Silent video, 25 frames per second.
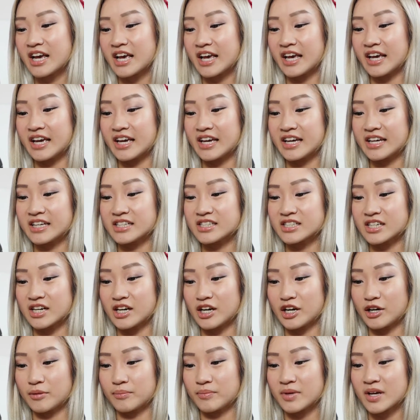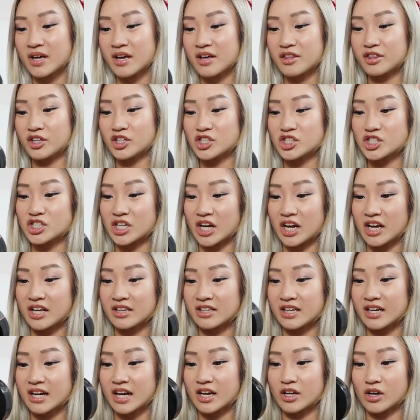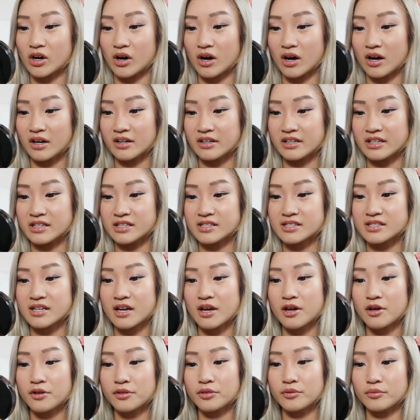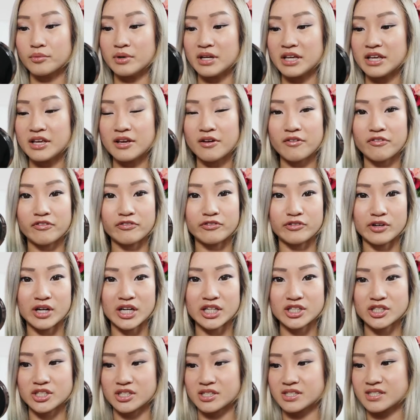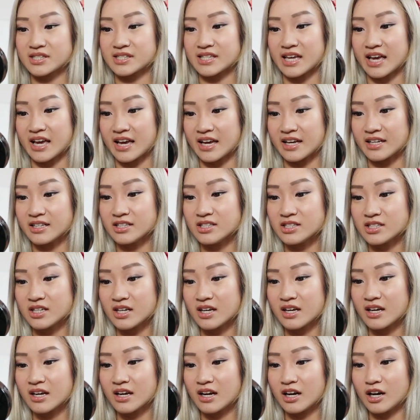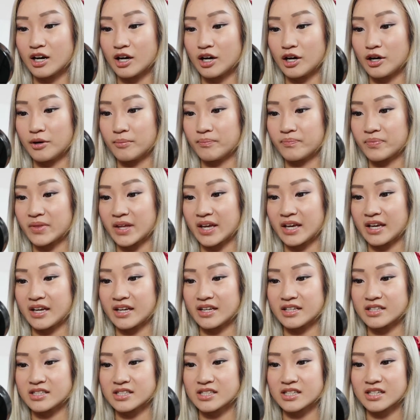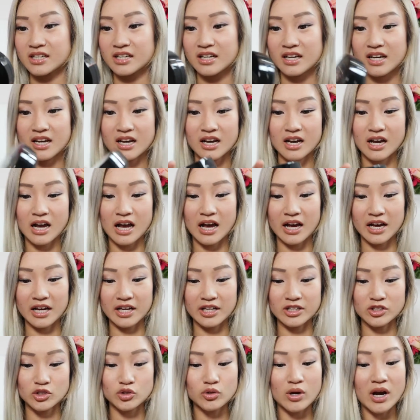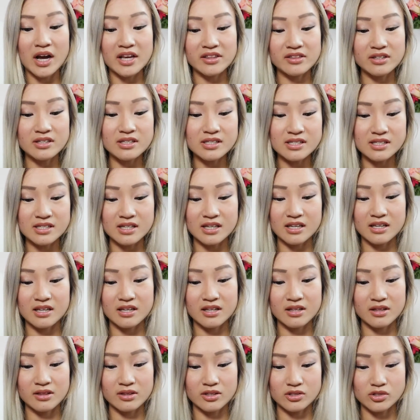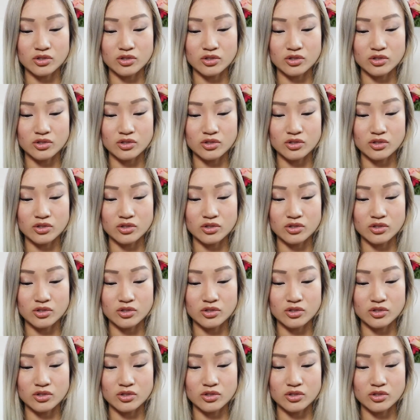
and the shade that I got is 3 Fresh Sand, and I tried this in the